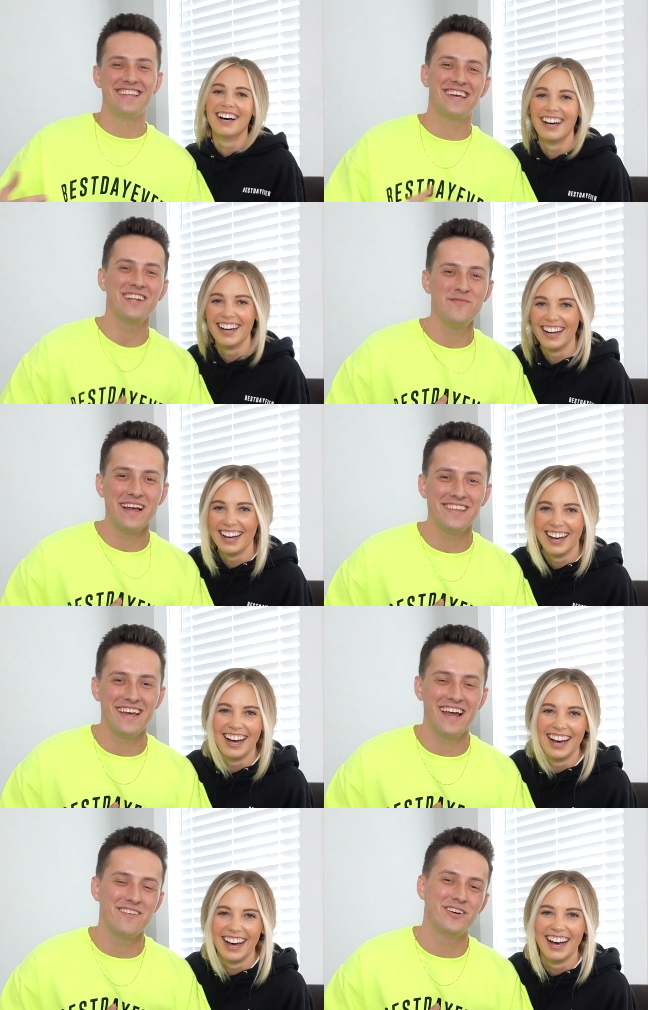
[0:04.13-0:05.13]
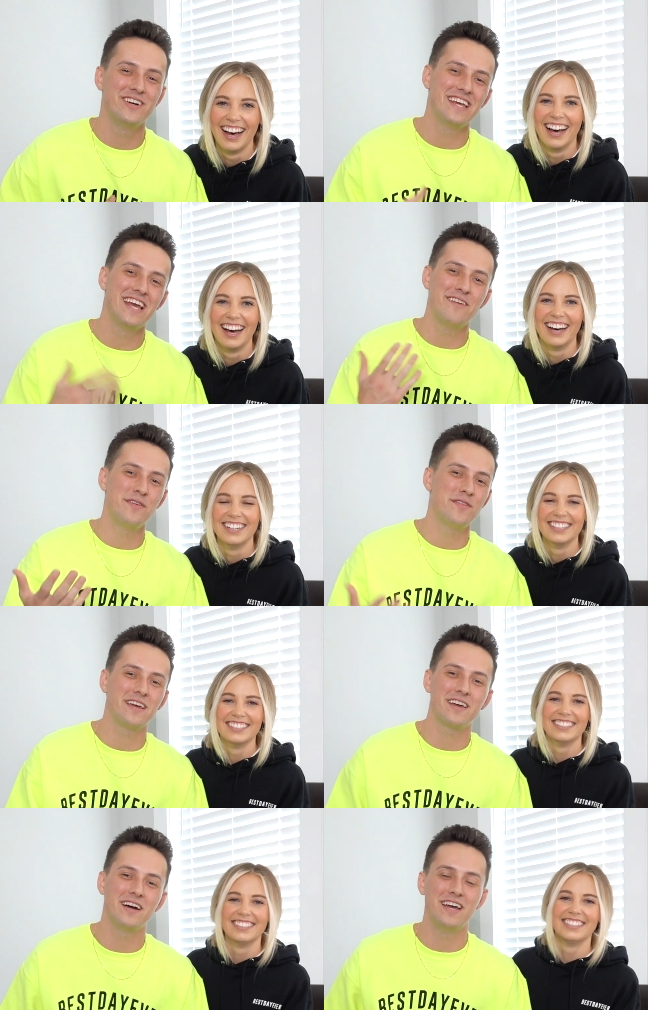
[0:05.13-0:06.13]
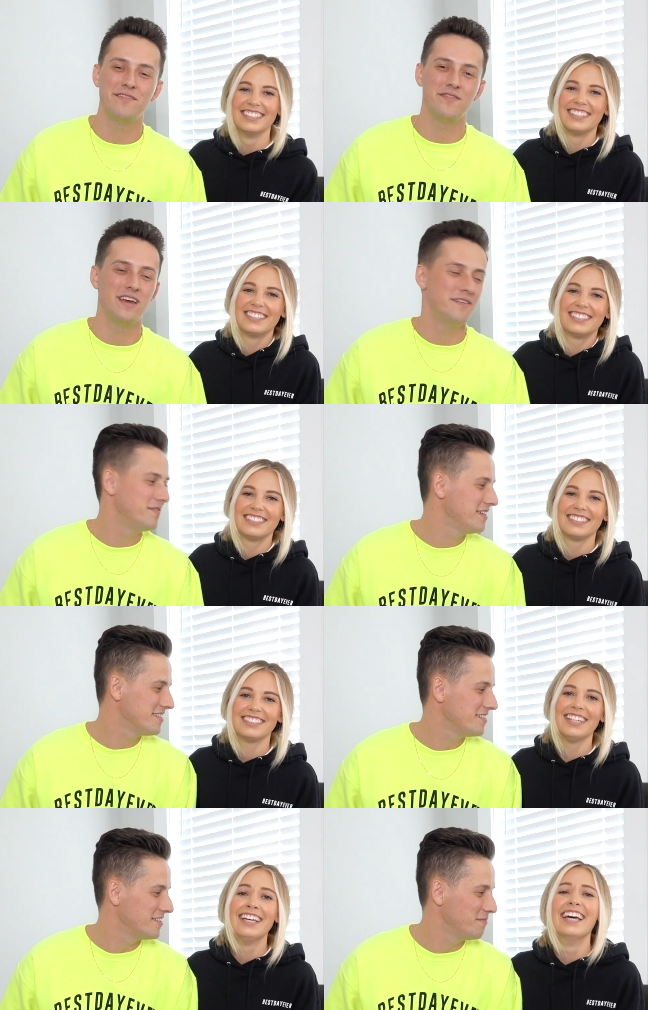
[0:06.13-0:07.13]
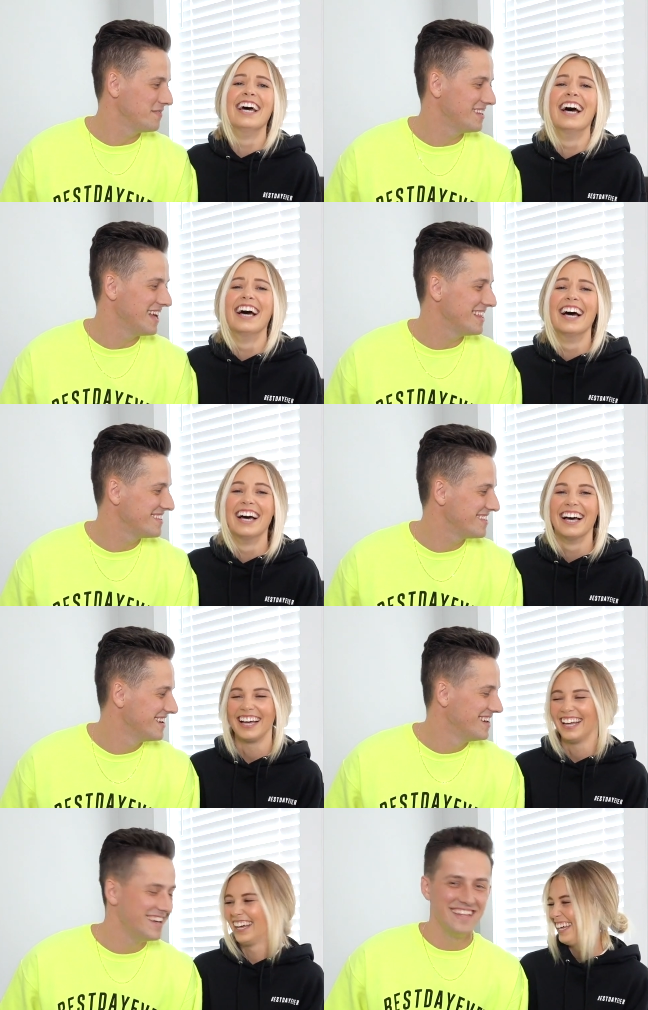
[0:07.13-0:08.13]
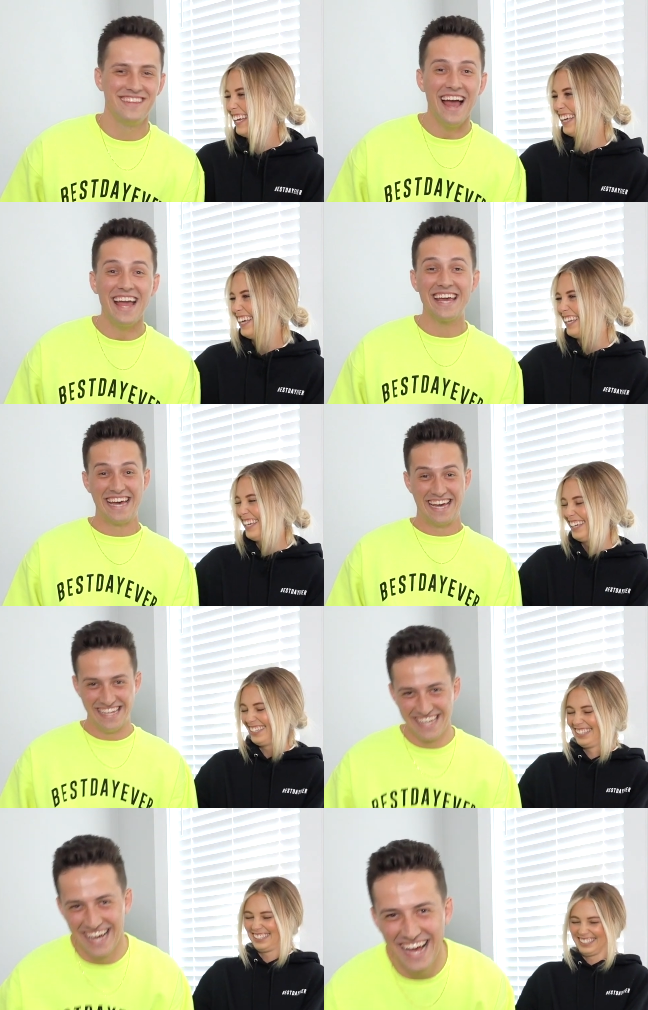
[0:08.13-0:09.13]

Speaker 1: to get a best day ever hoodie if you think if if this is something that's, dang it.